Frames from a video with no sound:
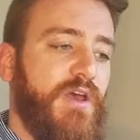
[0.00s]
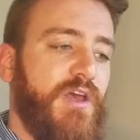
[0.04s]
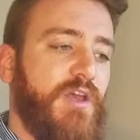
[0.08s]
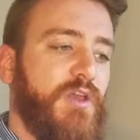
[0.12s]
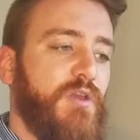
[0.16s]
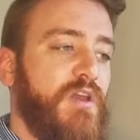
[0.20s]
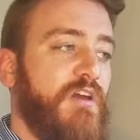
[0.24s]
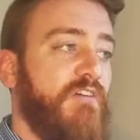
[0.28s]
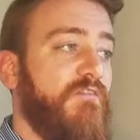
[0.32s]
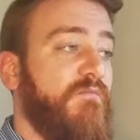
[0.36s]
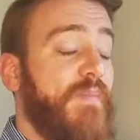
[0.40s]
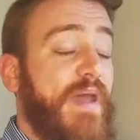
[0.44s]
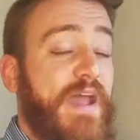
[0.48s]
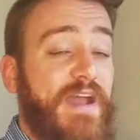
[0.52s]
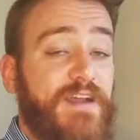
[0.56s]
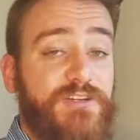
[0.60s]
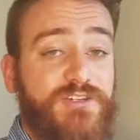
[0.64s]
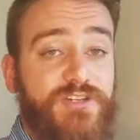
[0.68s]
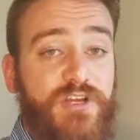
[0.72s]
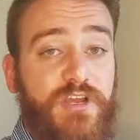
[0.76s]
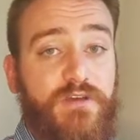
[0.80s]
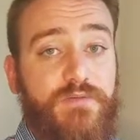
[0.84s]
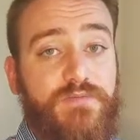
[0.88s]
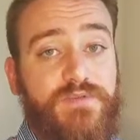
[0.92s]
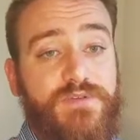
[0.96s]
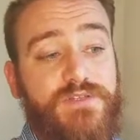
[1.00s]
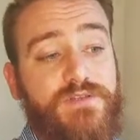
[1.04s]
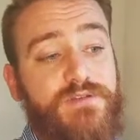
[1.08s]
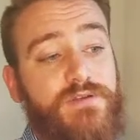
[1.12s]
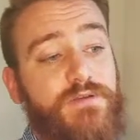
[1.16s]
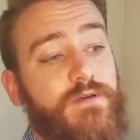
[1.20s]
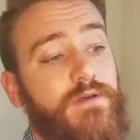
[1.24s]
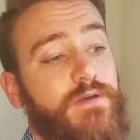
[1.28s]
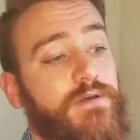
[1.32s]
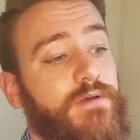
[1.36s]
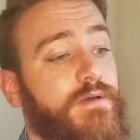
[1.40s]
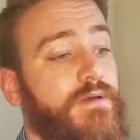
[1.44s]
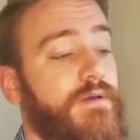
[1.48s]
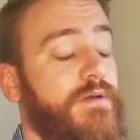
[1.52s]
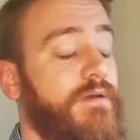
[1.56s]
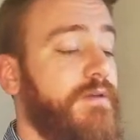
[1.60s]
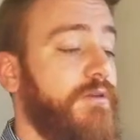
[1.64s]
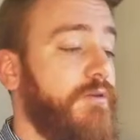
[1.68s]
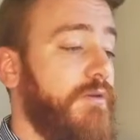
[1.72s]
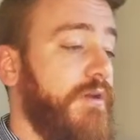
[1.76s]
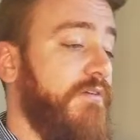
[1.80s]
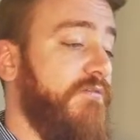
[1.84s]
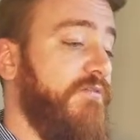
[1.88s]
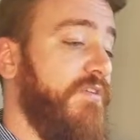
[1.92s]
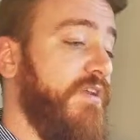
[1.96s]
You have matchups,
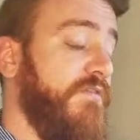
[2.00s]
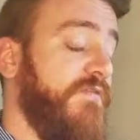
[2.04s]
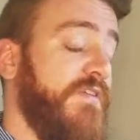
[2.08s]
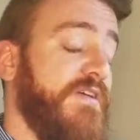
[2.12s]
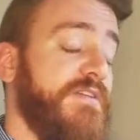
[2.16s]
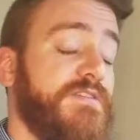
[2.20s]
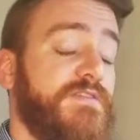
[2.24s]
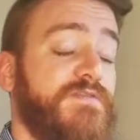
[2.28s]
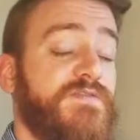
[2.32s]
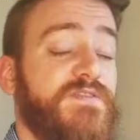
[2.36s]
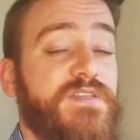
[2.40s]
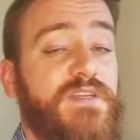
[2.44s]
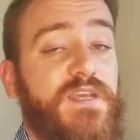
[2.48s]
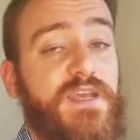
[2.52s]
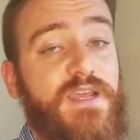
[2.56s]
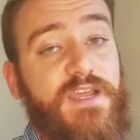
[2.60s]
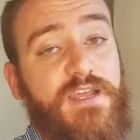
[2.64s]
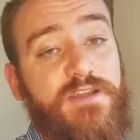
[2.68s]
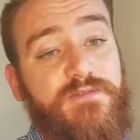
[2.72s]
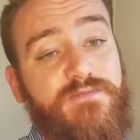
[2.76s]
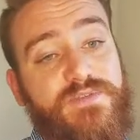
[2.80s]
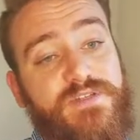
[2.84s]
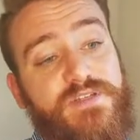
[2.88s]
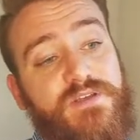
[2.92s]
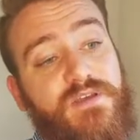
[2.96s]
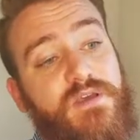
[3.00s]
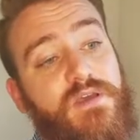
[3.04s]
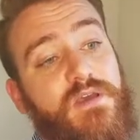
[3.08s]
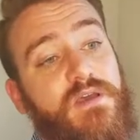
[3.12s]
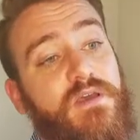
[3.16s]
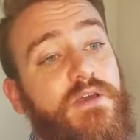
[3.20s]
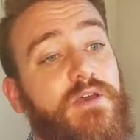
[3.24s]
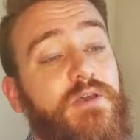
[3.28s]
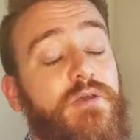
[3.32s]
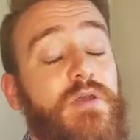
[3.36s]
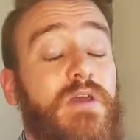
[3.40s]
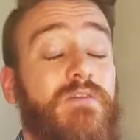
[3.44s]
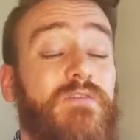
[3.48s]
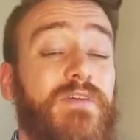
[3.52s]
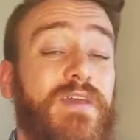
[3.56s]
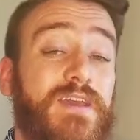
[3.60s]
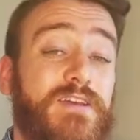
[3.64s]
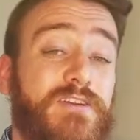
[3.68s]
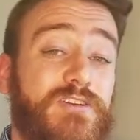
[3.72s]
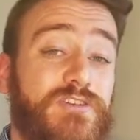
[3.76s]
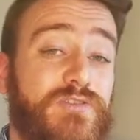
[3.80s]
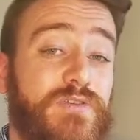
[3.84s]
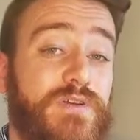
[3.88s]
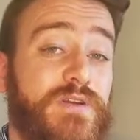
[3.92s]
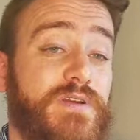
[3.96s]
You have defensive schemes, you have
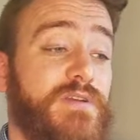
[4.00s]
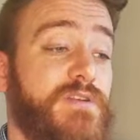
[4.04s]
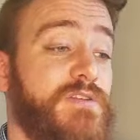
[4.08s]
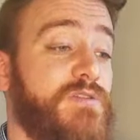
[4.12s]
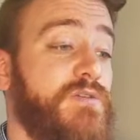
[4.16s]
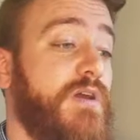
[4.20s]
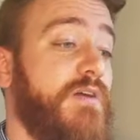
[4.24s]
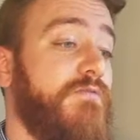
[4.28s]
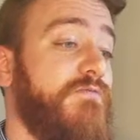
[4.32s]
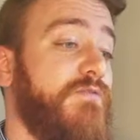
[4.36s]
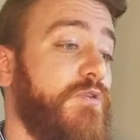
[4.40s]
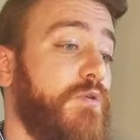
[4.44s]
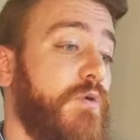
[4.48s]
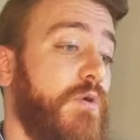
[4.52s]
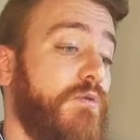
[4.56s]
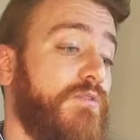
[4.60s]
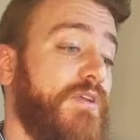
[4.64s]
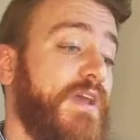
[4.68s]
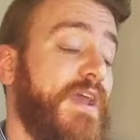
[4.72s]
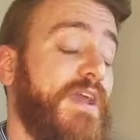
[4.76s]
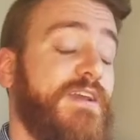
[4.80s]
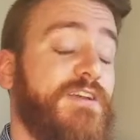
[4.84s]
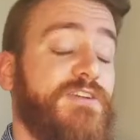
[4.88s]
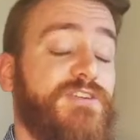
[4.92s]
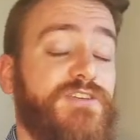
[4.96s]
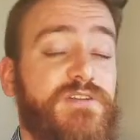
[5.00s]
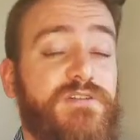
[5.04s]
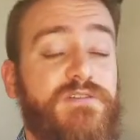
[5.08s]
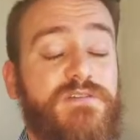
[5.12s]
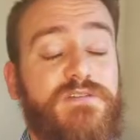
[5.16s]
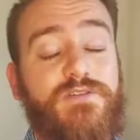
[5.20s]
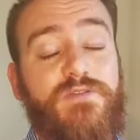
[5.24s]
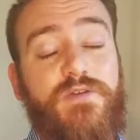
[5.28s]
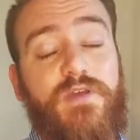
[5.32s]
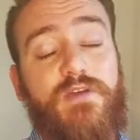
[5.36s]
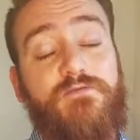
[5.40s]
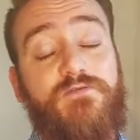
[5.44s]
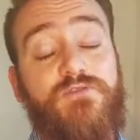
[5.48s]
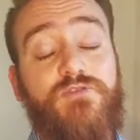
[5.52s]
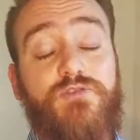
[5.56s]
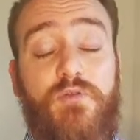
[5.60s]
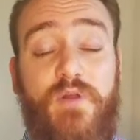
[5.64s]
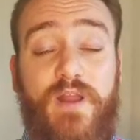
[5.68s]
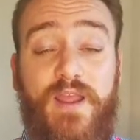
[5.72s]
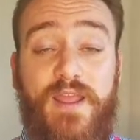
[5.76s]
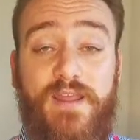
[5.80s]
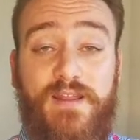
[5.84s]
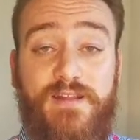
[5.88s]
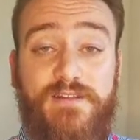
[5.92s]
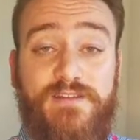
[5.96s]
injuries, you have new rotations, you have
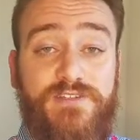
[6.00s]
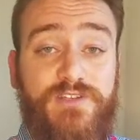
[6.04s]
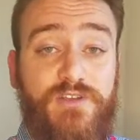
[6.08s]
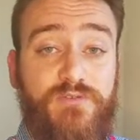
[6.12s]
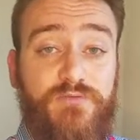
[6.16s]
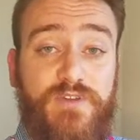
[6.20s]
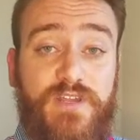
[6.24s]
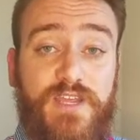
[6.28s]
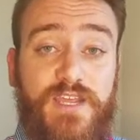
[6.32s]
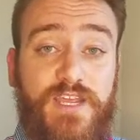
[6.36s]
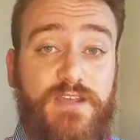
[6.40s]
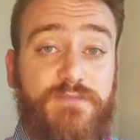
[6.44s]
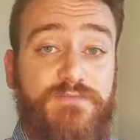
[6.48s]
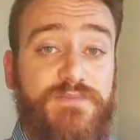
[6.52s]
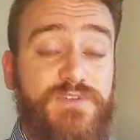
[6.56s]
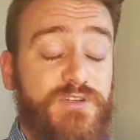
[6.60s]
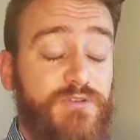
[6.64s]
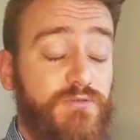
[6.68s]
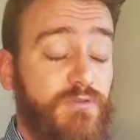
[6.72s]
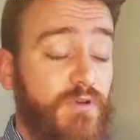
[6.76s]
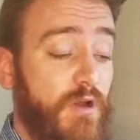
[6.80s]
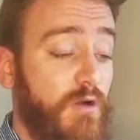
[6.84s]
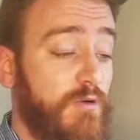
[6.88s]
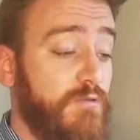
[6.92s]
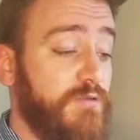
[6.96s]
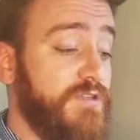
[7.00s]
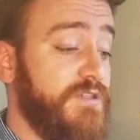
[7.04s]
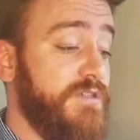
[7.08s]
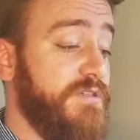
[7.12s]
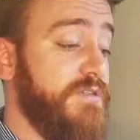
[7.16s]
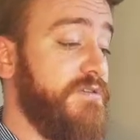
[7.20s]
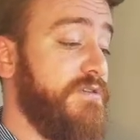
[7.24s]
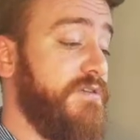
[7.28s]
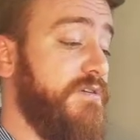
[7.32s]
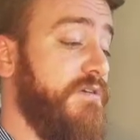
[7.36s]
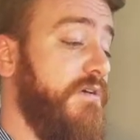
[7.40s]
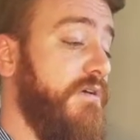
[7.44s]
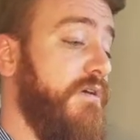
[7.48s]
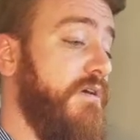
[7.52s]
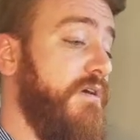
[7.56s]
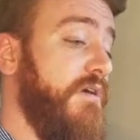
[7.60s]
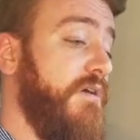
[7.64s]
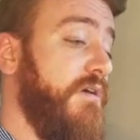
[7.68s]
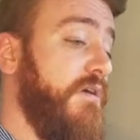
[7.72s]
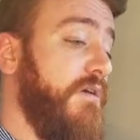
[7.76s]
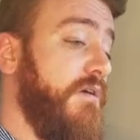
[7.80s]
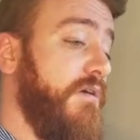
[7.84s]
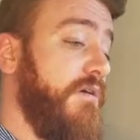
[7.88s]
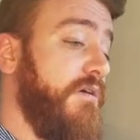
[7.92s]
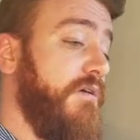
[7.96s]
trades, new teams, new coaches,
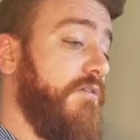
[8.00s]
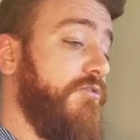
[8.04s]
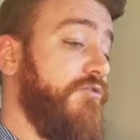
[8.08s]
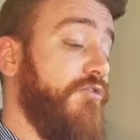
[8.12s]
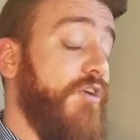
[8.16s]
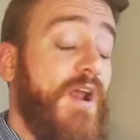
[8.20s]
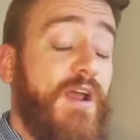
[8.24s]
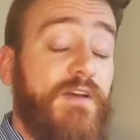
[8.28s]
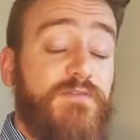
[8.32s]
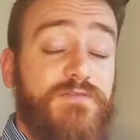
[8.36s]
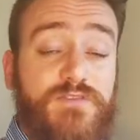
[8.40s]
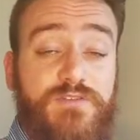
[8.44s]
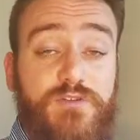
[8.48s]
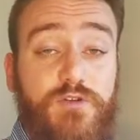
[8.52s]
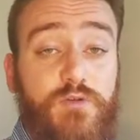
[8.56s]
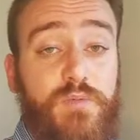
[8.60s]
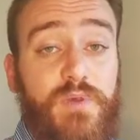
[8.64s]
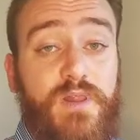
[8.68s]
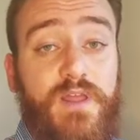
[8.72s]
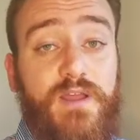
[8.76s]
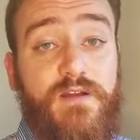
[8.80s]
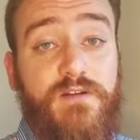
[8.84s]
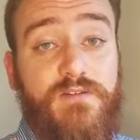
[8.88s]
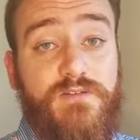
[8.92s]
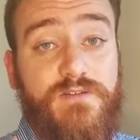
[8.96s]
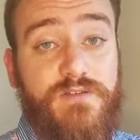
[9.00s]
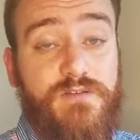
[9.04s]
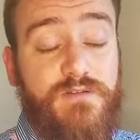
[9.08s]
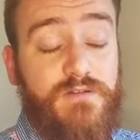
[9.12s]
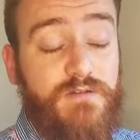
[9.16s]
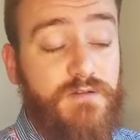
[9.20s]
drafts, new players